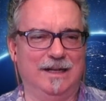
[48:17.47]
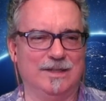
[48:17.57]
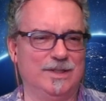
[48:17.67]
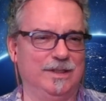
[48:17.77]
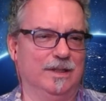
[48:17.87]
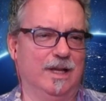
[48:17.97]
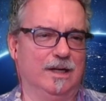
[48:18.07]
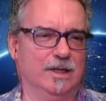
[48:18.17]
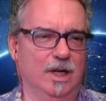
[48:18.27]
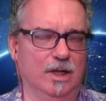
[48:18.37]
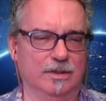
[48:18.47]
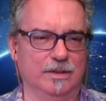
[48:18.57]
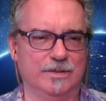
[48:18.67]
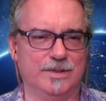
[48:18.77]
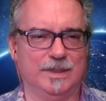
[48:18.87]
I see a lot of
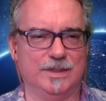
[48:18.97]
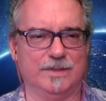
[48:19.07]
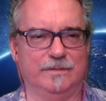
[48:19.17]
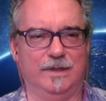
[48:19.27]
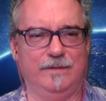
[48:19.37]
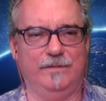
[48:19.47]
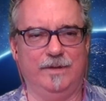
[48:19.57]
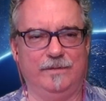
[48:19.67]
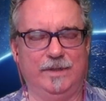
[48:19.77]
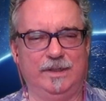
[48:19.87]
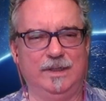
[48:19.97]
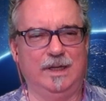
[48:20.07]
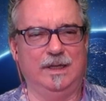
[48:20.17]
colors, things are very vivid.